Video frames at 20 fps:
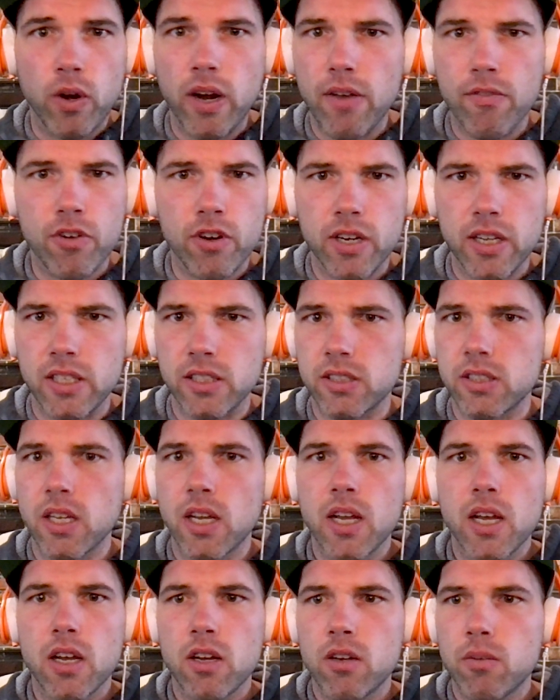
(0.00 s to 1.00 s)
whatever it
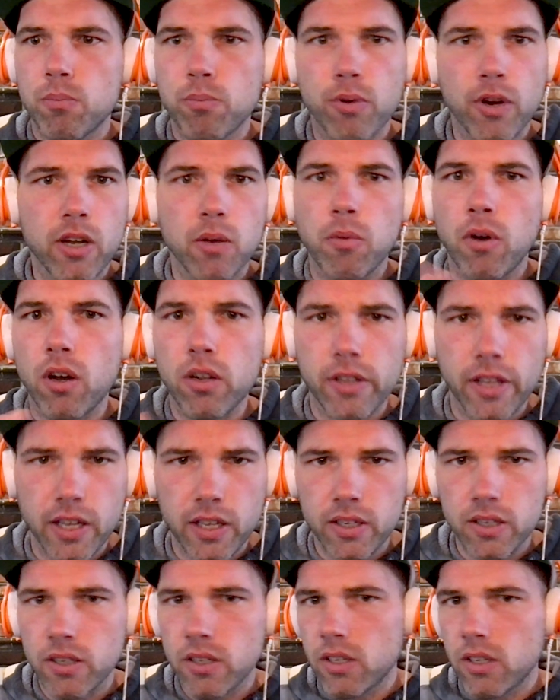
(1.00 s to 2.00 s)
is. Bring them all
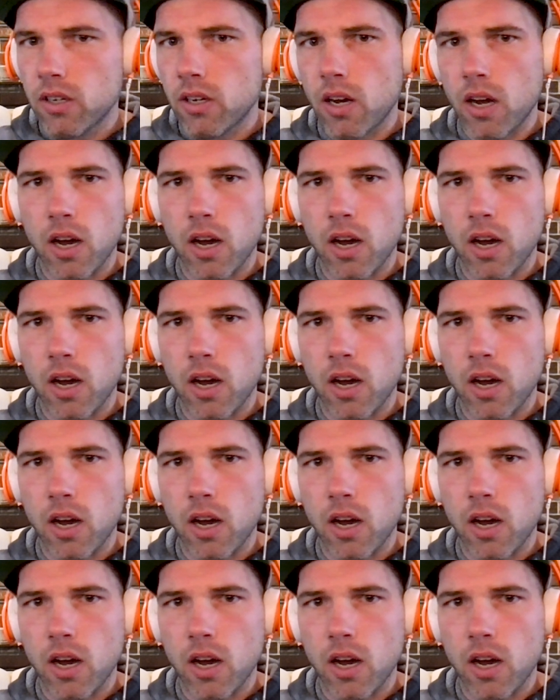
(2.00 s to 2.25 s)
in.